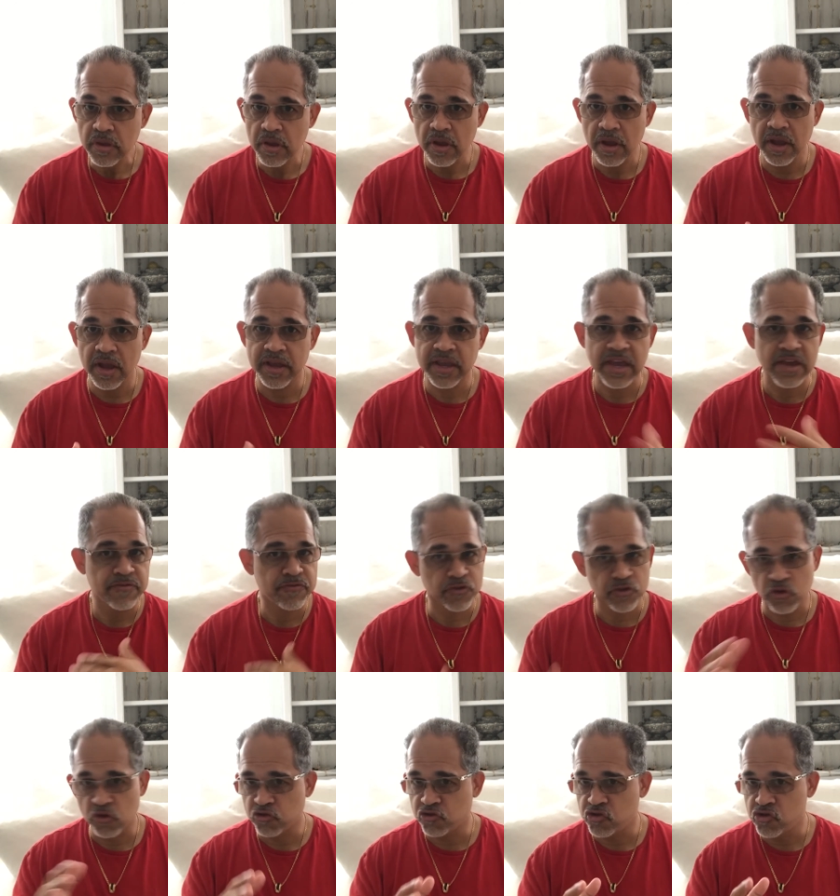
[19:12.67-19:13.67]
again, for
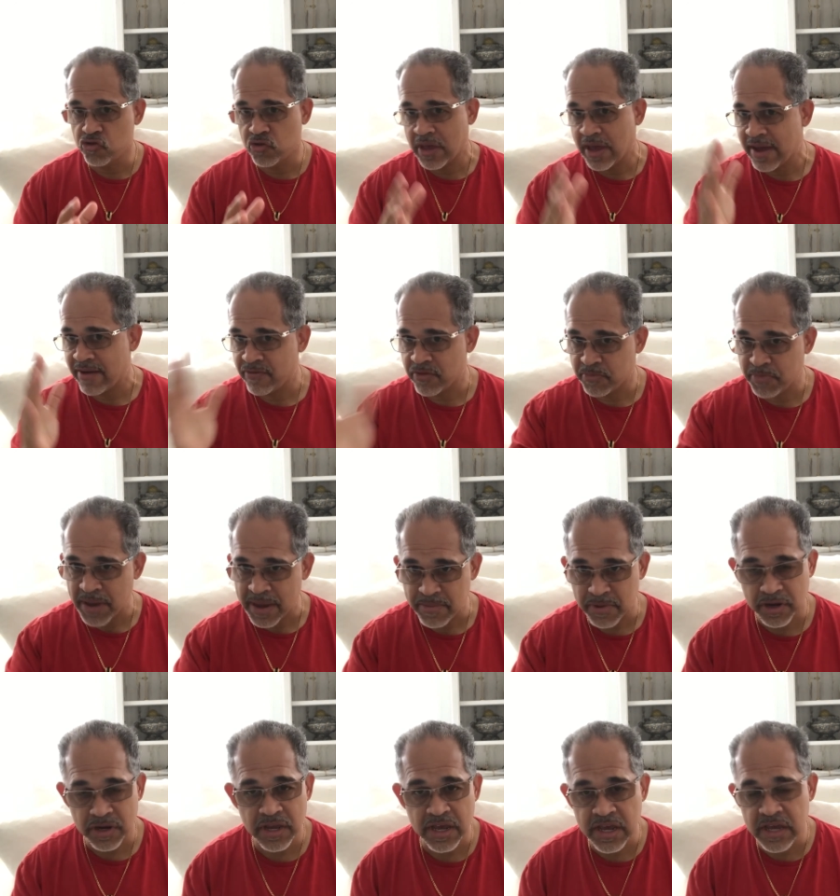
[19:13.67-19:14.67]
those of you that have a
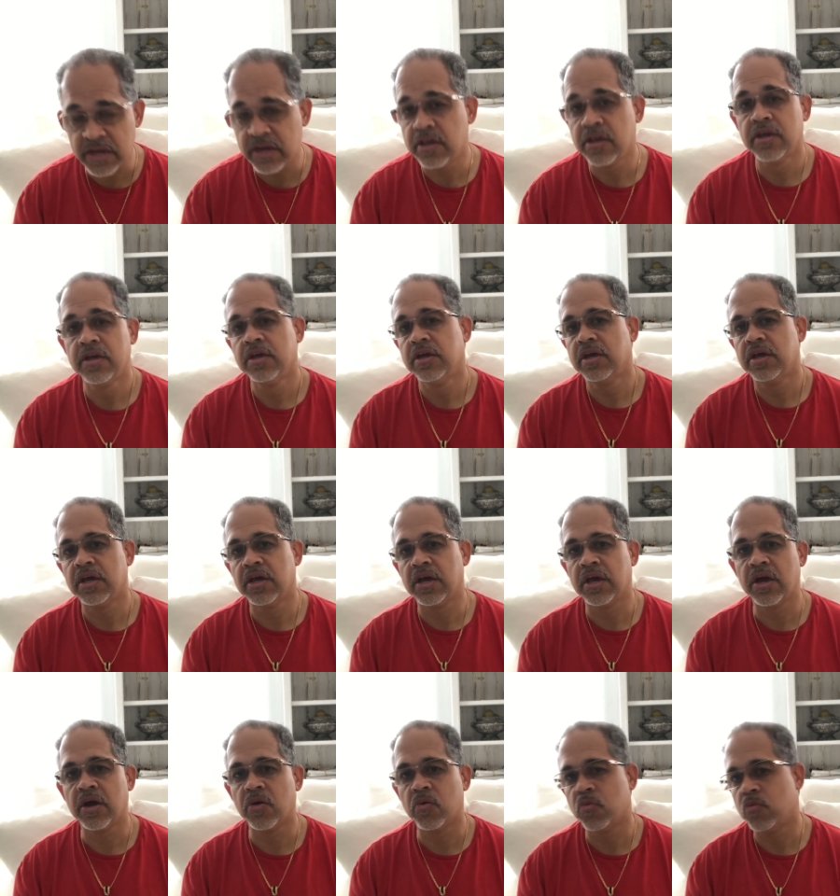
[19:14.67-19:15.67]
payment late,
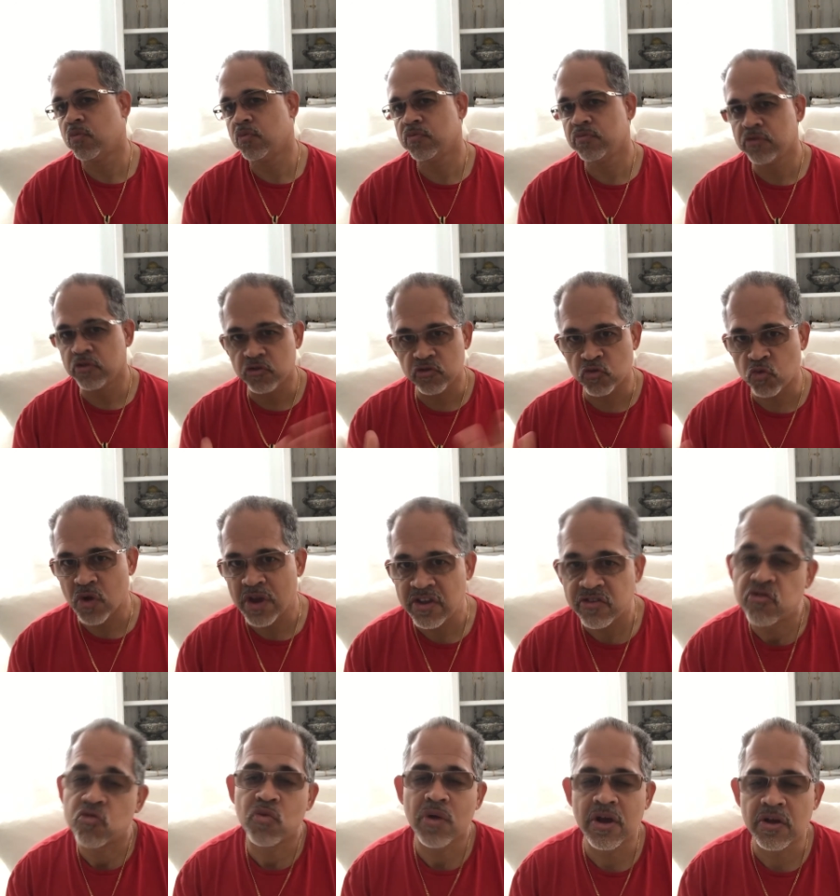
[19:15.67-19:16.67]
there's ways
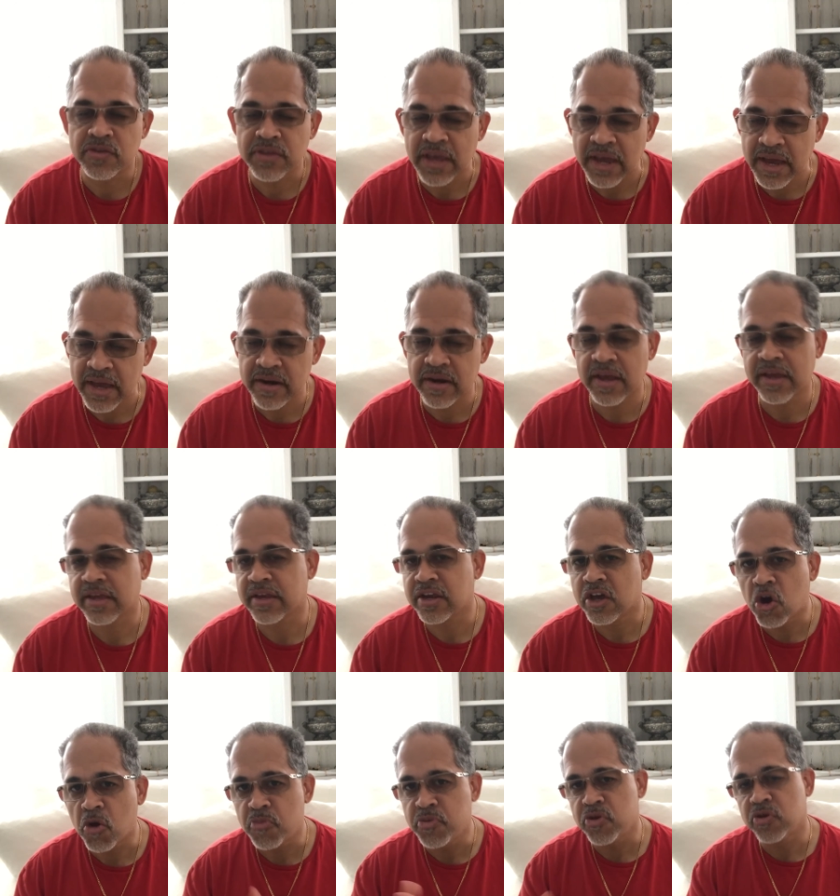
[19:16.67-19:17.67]
around that. I can
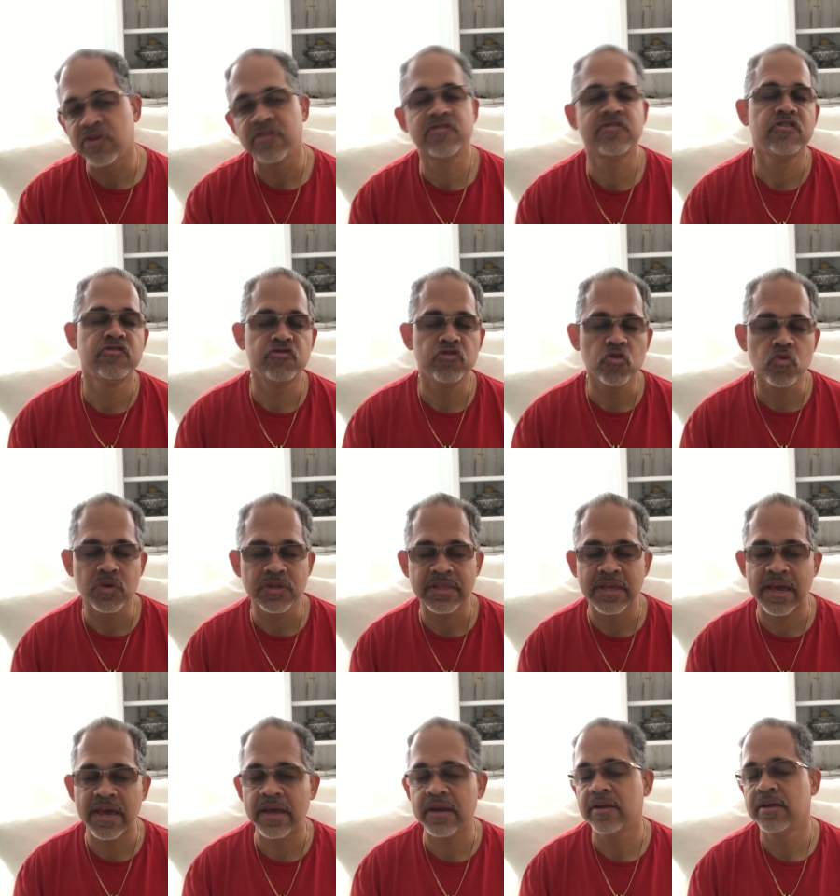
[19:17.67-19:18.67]
help you and assist you with
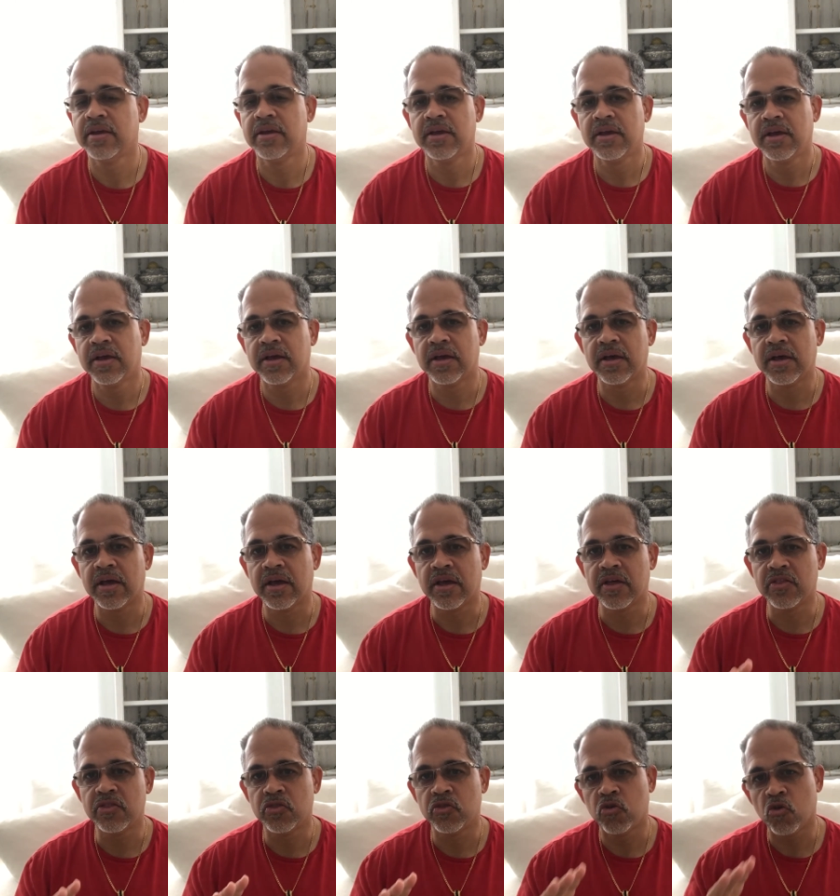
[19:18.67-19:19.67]
that.
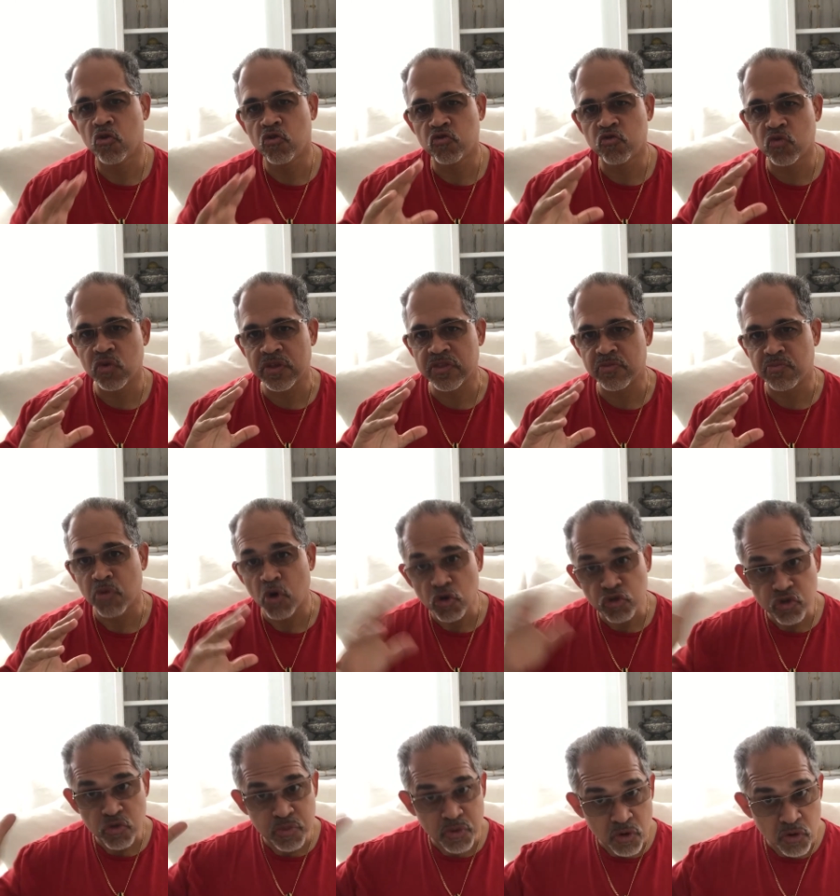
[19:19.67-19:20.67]
Those with
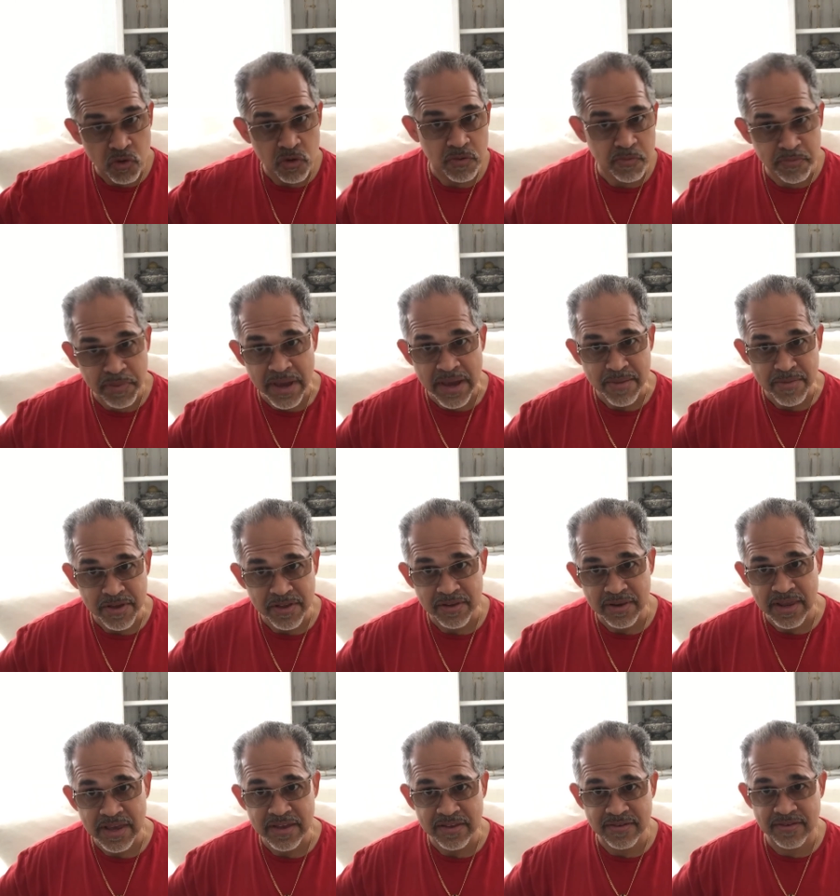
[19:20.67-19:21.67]
multiple payment
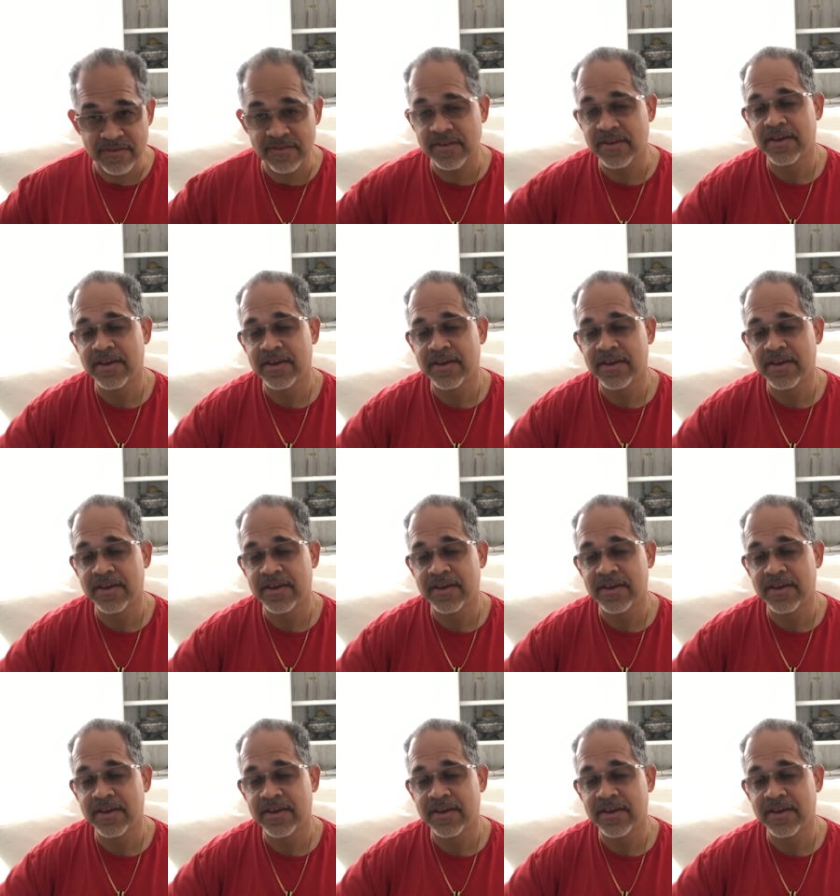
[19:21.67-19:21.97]
lates,